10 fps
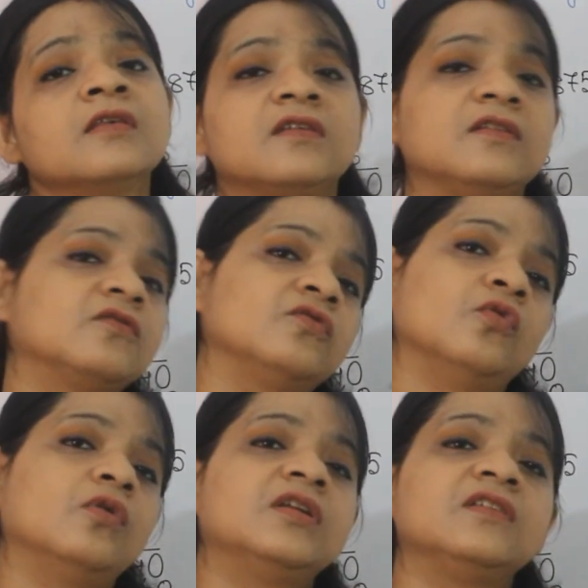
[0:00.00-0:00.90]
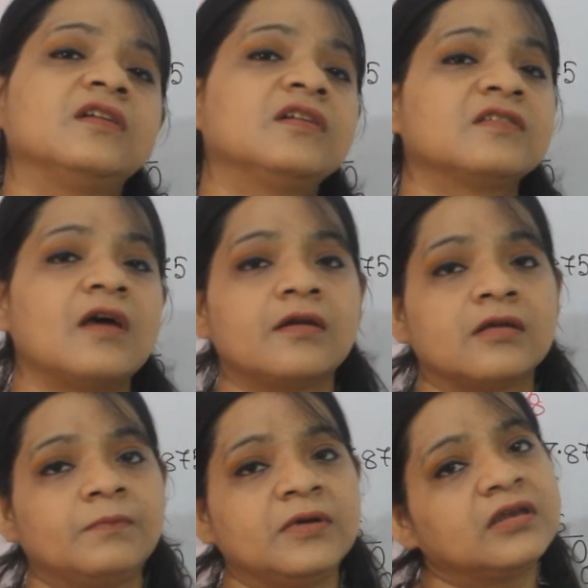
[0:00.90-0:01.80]
since no digits are
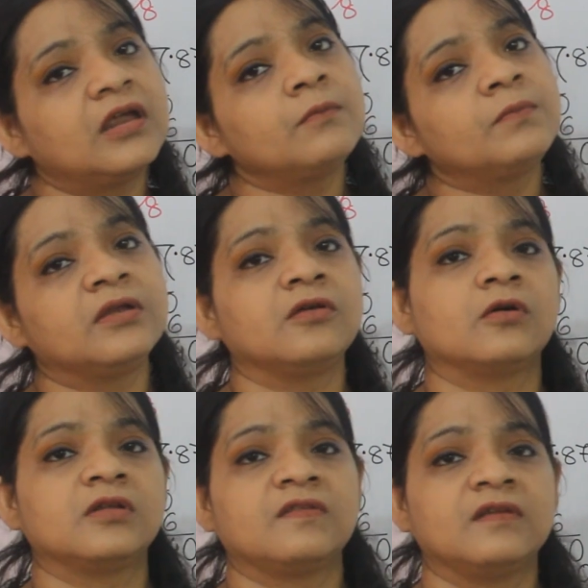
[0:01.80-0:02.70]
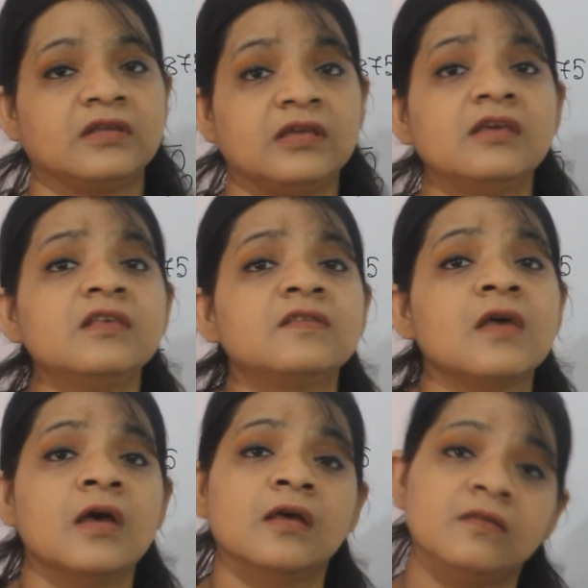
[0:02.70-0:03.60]
repeated, periodicity is
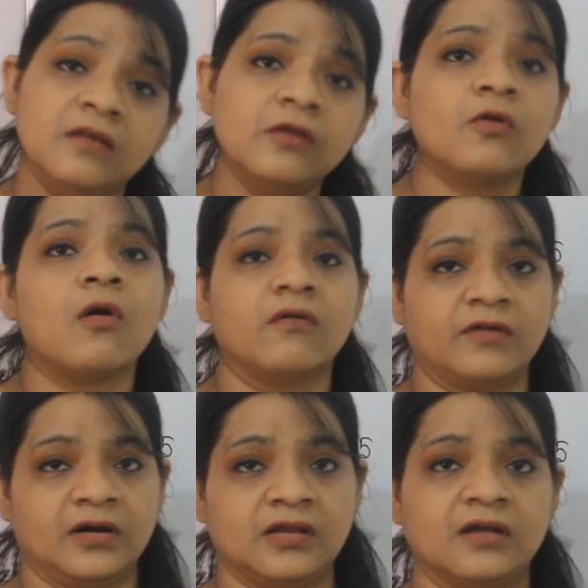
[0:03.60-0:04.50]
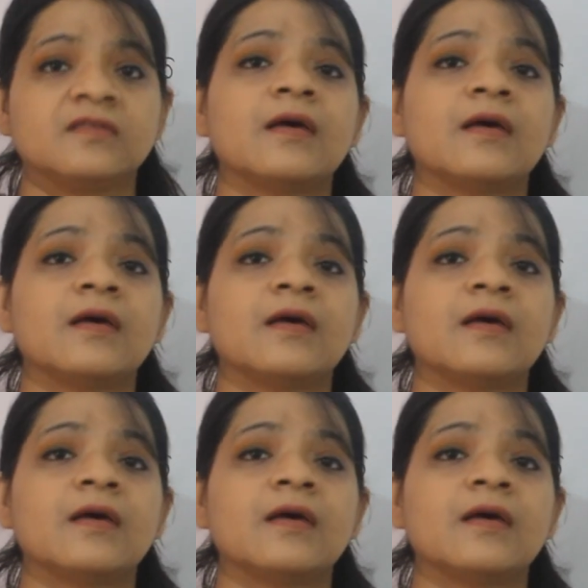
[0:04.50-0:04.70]
0 over here.